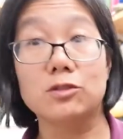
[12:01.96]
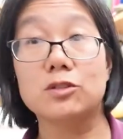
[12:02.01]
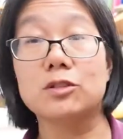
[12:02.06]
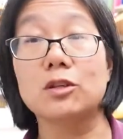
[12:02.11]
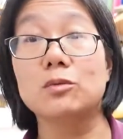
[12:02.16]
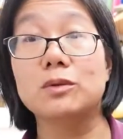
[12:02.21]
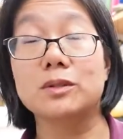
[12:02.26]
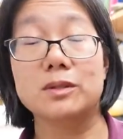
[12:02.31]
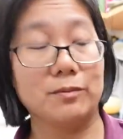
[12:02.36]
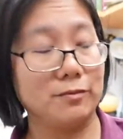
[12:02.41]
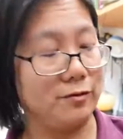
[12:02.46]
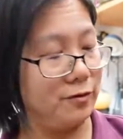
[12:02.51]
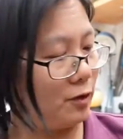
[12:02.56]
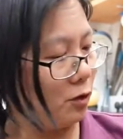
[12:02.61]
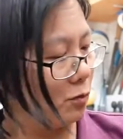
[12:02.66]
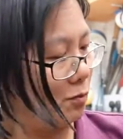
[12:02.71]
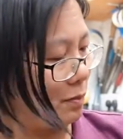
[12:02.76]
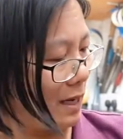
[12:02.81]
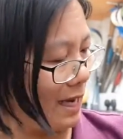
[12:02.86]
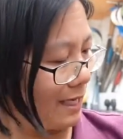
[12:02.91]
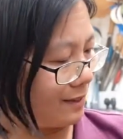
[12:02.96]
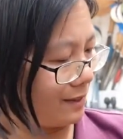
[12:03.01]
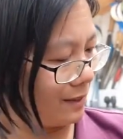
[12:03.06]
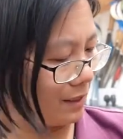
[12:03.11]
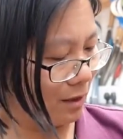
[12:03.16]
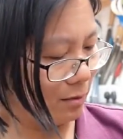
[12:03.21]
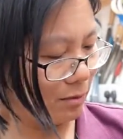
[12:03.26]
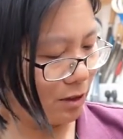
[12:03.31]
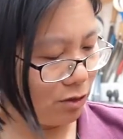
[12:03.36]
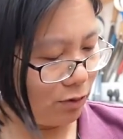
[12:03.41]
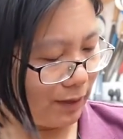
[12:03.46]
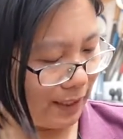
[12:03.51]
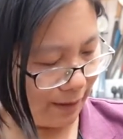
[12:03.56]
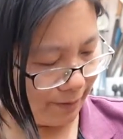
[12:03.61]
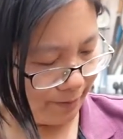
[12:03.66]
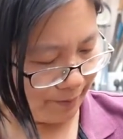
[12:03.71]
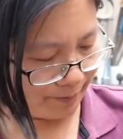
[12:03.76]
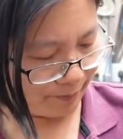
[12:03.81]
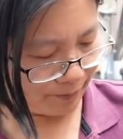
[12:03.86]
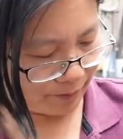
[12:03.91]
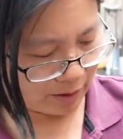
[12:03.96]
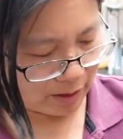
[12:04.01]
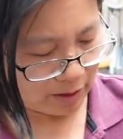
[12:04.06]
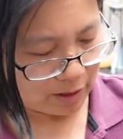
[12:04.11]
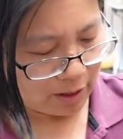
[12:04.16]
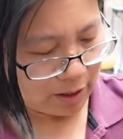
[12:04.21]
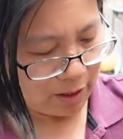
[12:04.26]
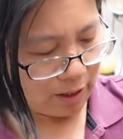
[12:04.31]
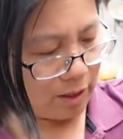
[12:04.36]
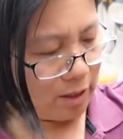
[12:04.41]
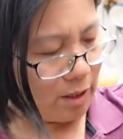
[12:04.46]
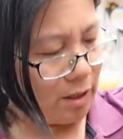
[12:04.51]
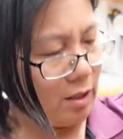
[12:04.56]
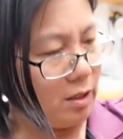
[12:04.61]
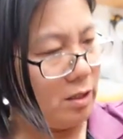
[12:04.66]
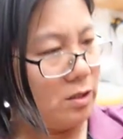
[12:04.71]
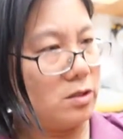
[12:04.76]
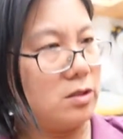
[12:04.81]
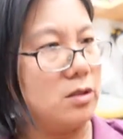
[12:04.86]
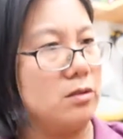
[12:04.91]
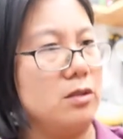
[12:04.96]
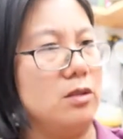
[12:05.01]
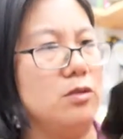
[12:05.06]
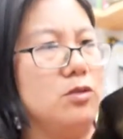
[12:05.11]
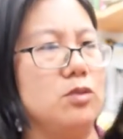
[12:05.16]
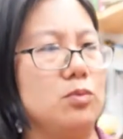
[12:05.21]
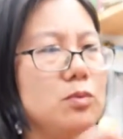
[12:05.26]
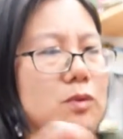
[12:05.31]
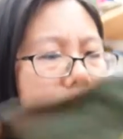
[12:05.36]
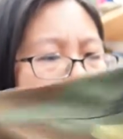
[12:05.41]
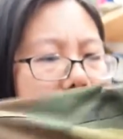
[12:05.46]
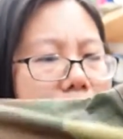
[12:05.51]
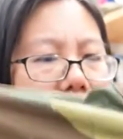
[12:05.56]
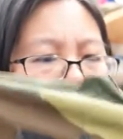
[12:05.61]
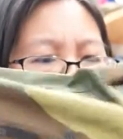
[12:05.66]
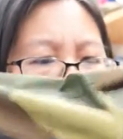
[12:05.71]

so with some foam padding in between. So those were the